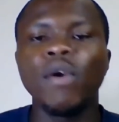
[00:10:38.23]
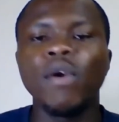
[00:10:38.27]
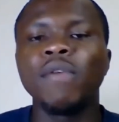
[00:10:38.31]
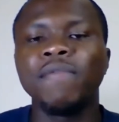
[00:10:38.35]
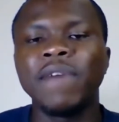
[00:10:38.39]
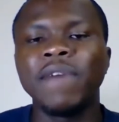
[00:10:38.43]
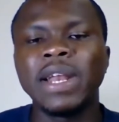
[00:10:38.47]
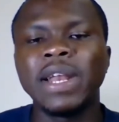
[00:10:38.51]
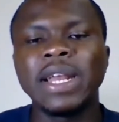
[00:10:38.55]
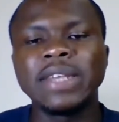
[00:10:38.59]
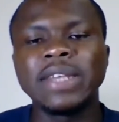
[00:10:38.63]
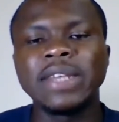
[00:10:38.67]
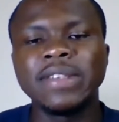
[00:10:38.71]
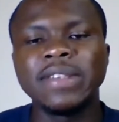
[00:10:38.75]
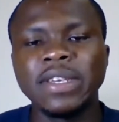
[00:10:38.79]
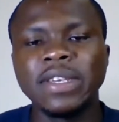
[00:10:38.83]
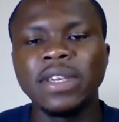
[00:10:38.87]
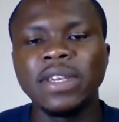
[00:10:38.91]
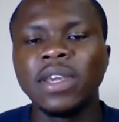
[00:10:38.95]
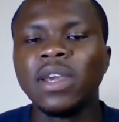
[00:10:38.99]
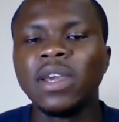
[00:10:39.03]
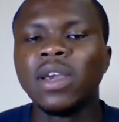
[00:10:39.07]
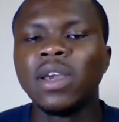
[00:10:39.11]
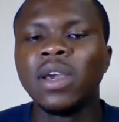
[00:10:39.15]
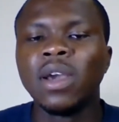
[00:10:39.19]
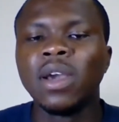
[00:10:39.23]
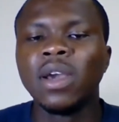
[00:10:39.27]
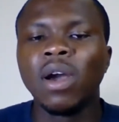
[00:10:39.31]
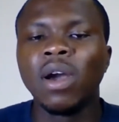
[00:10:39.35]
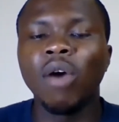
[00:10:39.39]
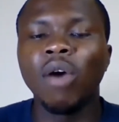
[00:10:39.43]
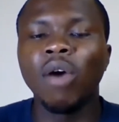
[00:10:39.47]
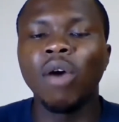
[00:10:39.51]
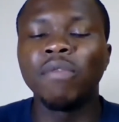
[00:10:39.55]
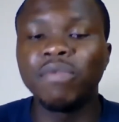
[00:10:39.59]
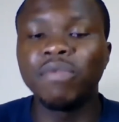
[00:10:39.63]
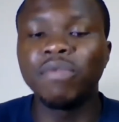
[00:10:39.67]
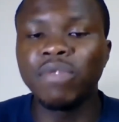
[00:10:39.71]
fallacy
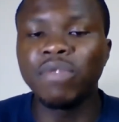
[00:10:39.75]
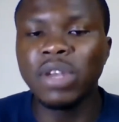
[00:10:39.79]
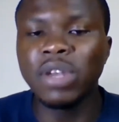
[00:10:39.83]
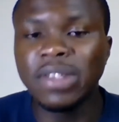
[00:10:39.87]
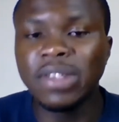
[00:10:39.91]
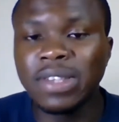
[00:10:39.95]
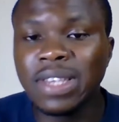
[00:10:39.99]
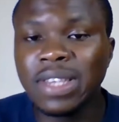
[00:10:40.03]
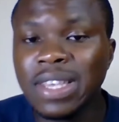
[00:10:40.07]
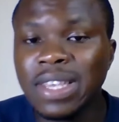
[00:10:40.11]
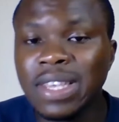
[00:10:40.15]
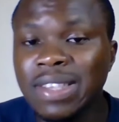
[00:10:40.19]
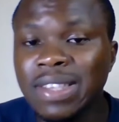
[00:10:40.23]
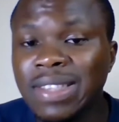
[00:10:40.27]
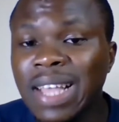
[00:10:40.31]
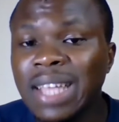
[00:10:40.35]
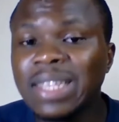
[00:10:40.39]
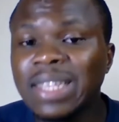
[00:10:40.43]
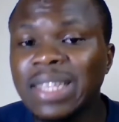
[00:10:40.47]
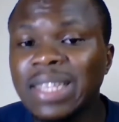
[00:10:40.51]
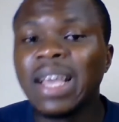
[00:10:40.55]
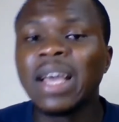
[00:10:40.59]
of risk is that